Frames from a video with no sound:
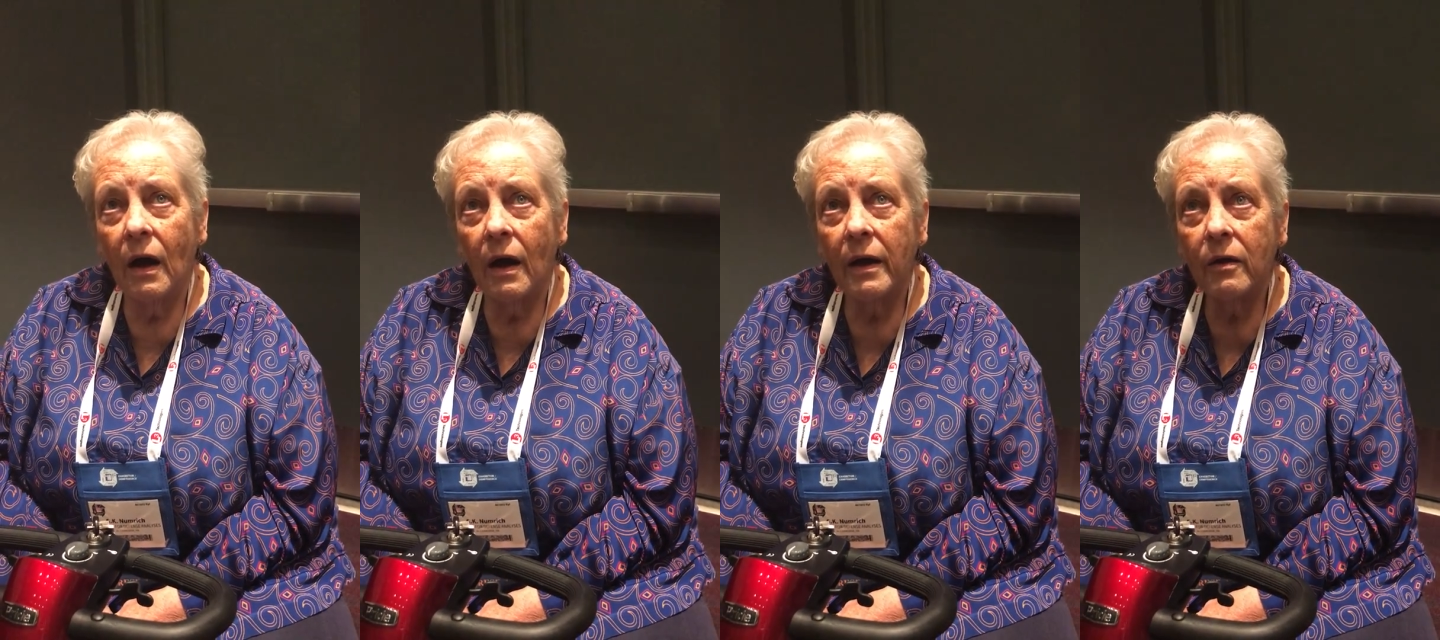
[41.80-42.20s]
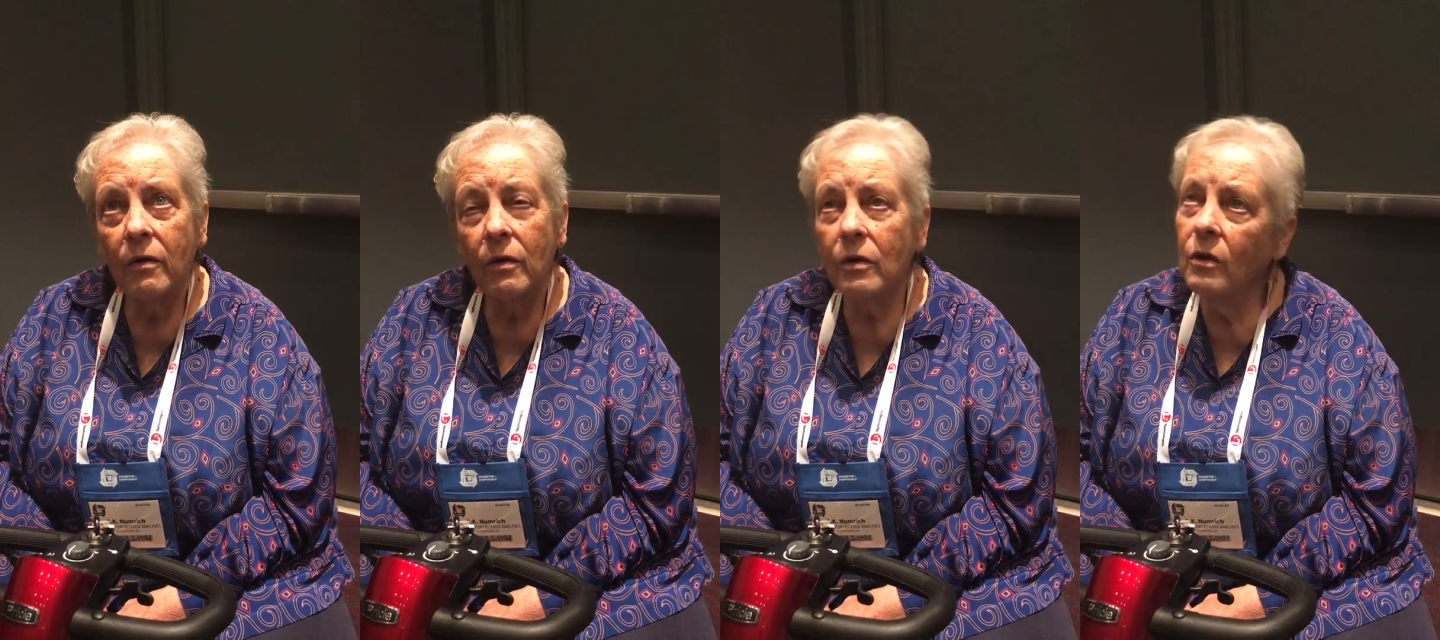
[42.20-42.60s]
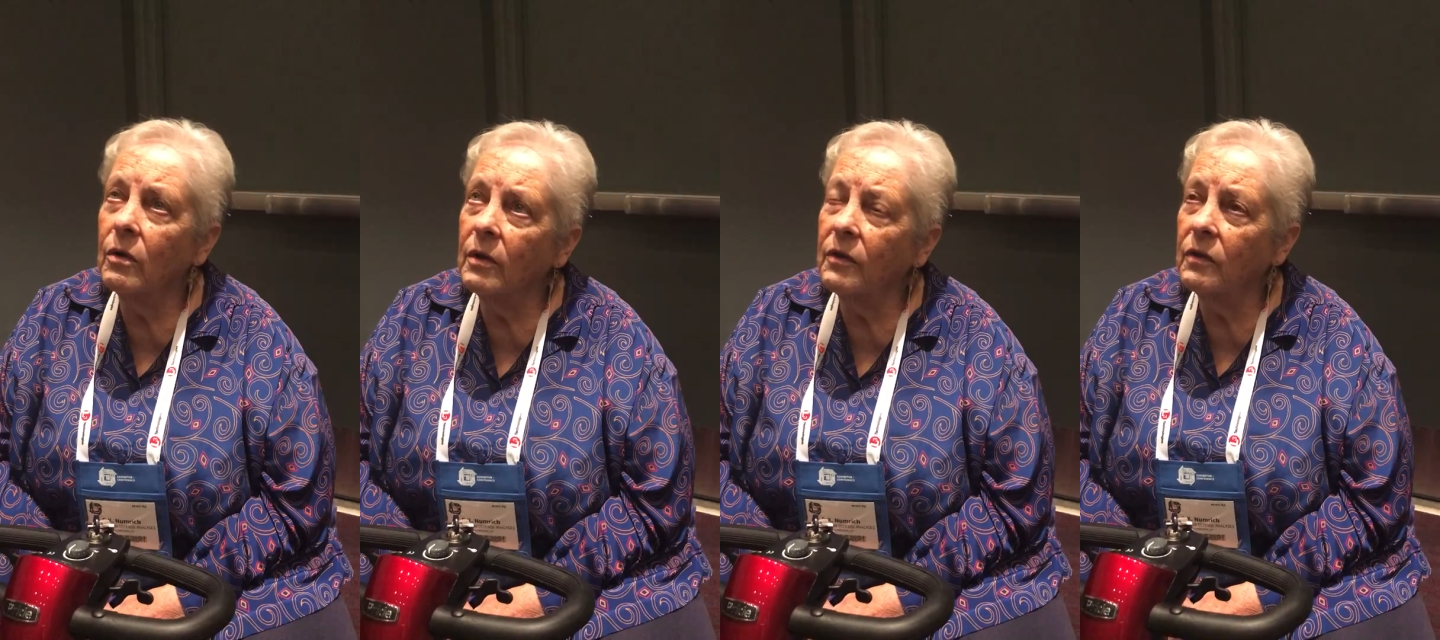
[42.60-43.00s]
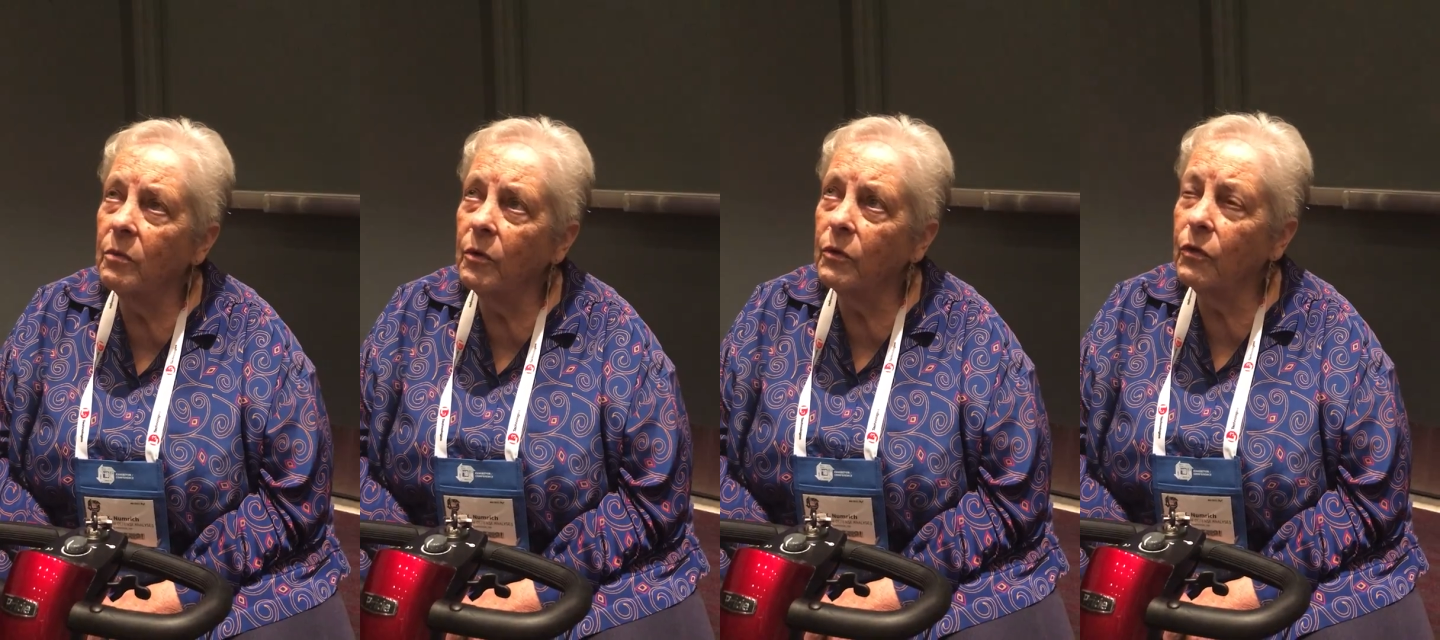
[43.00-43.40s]
I could, let's see,
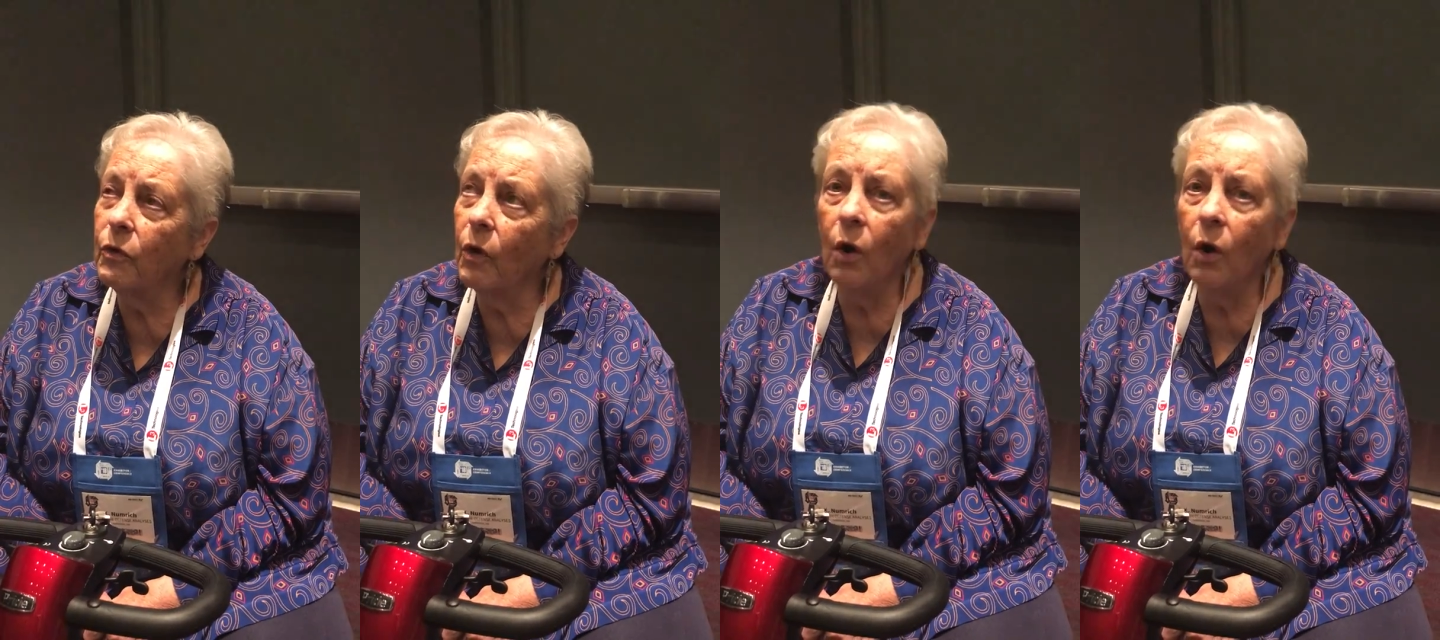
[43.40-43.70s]
what was the third?